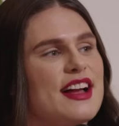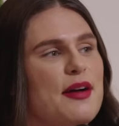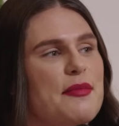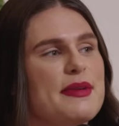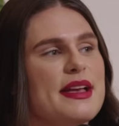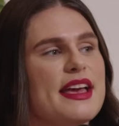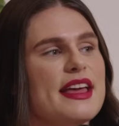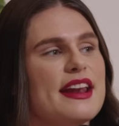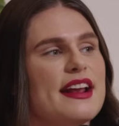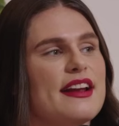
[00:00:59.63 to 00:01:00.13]

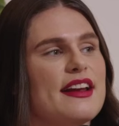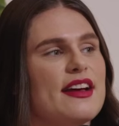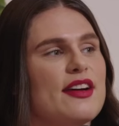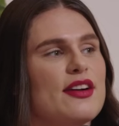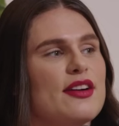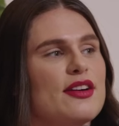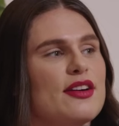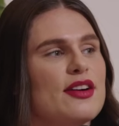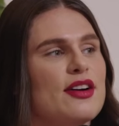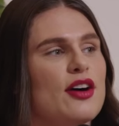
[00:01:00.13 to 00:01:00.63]
coming in at
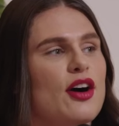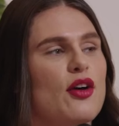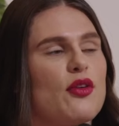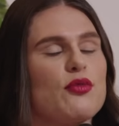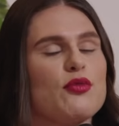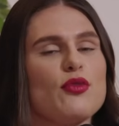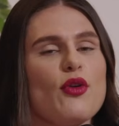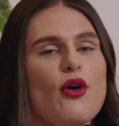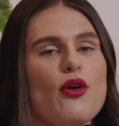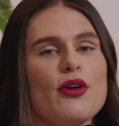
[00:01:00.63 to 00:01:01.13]
a
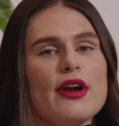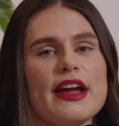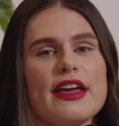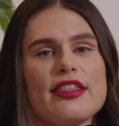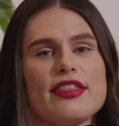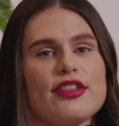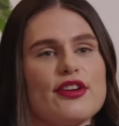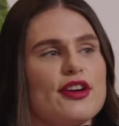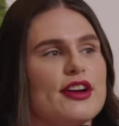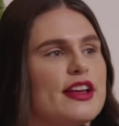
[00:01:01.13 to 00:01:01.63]
roaring
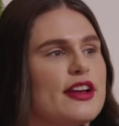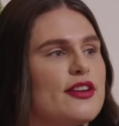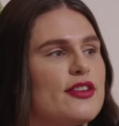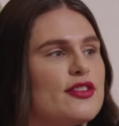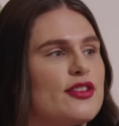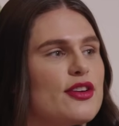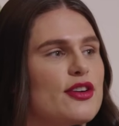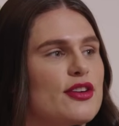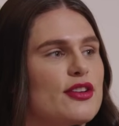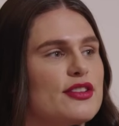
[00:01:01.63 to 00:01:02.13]
30
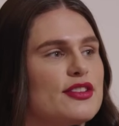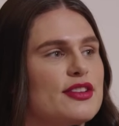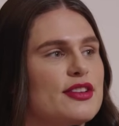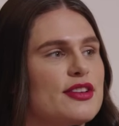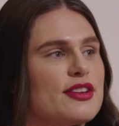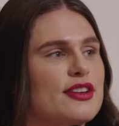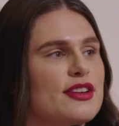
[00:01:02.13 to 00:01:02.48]
years old.